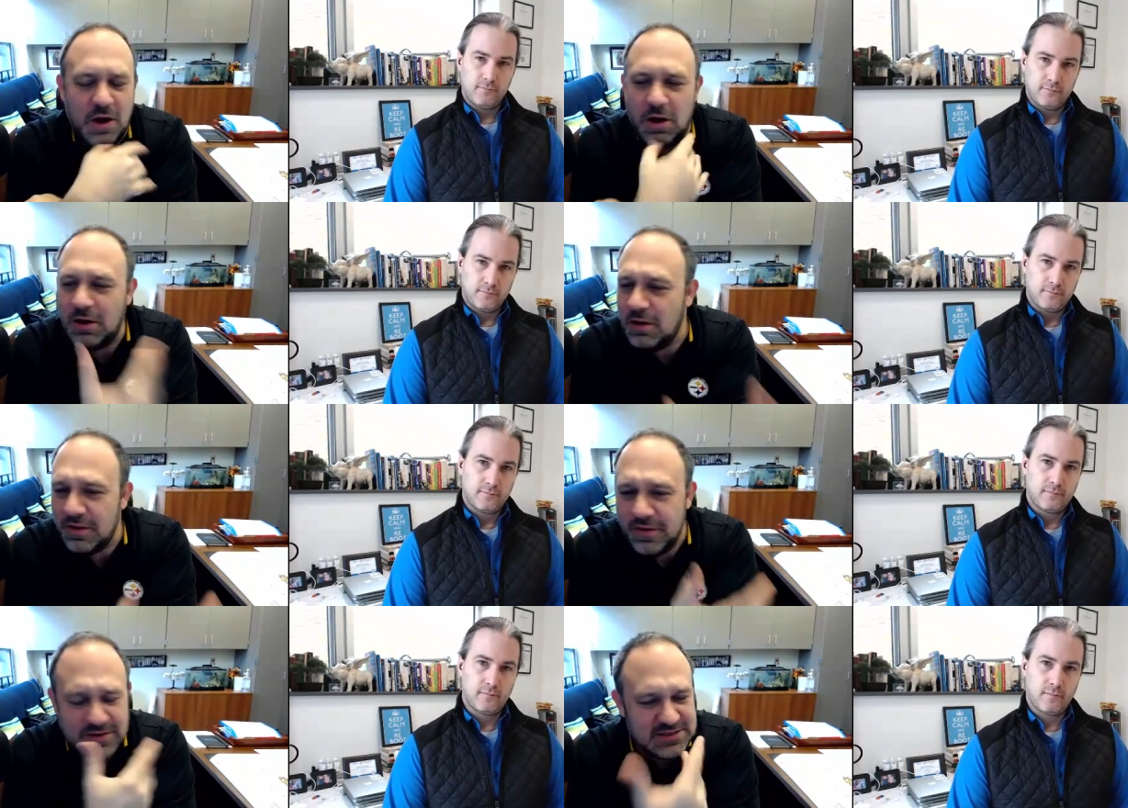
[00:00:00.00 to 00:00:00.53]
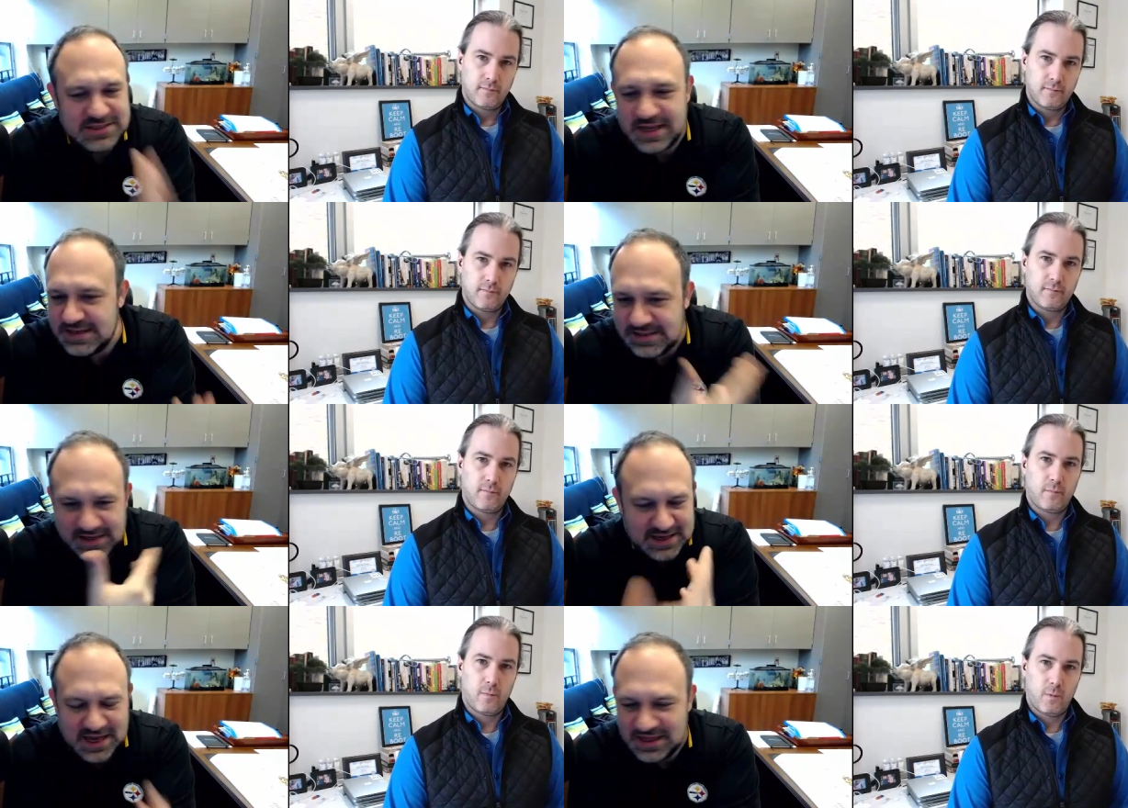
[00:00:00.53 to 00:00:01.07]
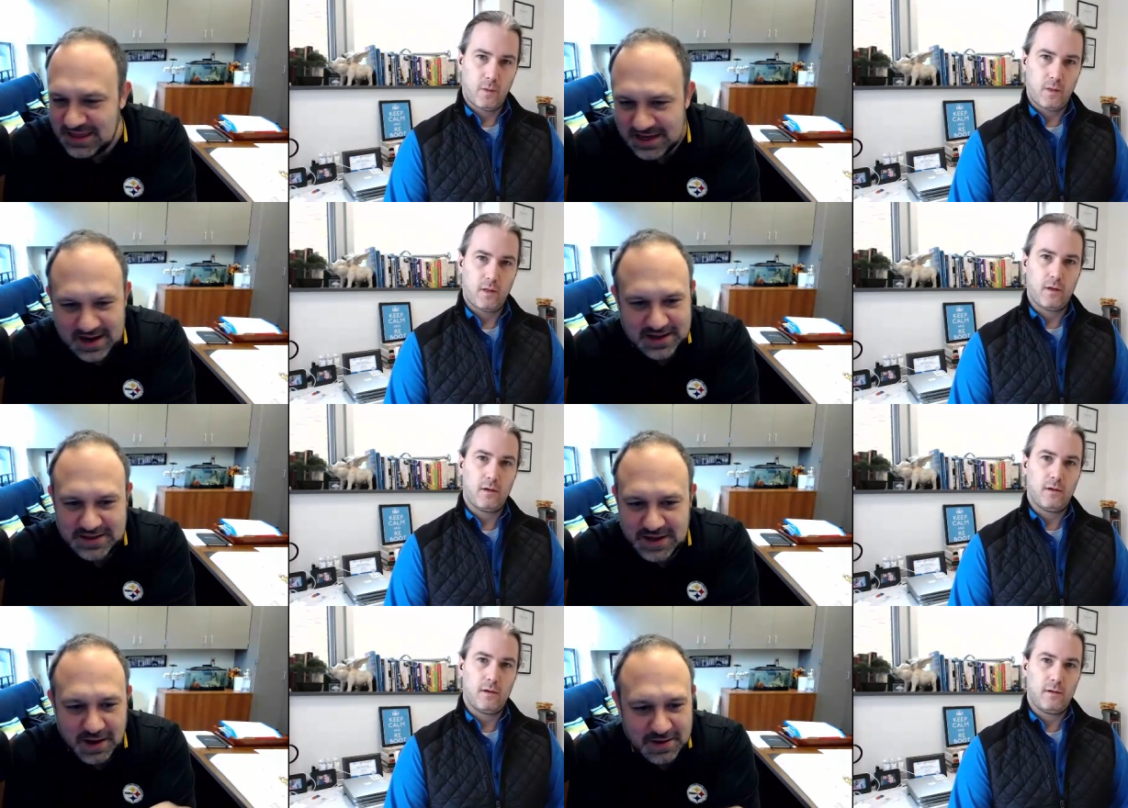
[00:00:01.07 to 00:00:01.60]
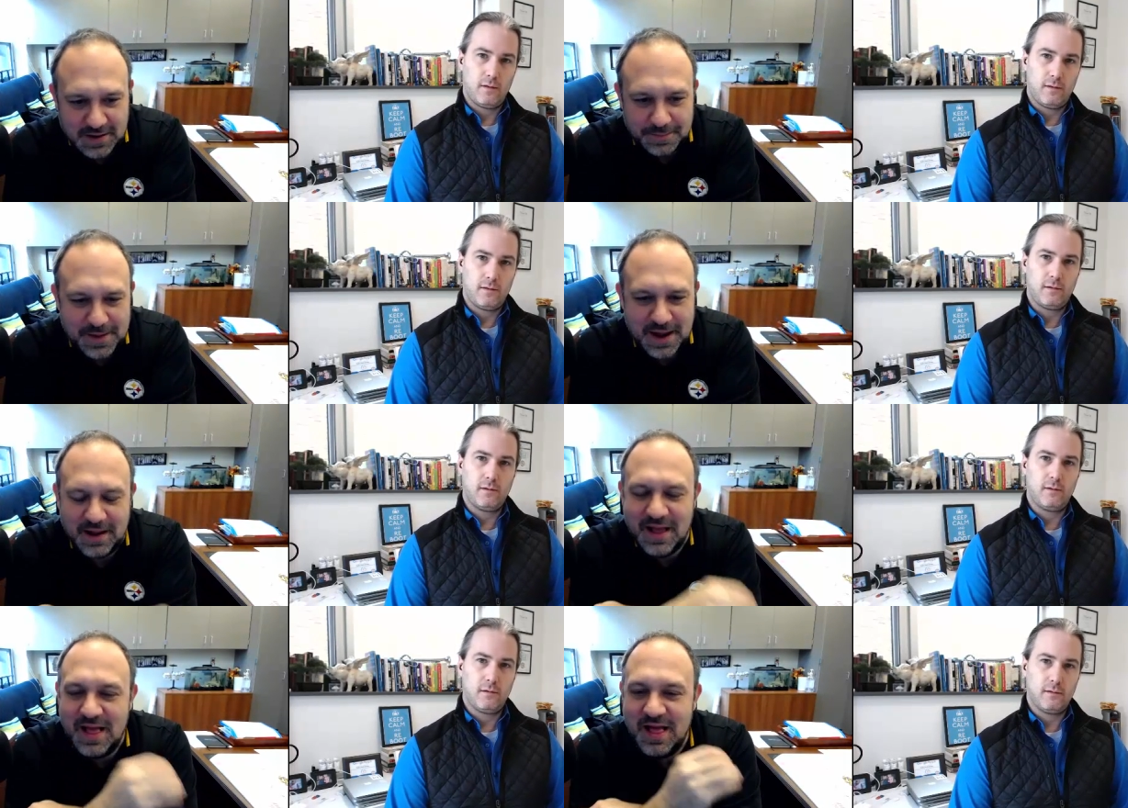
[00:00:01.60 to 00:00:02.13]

Speaker 1: all of those things that Keith and I talk about.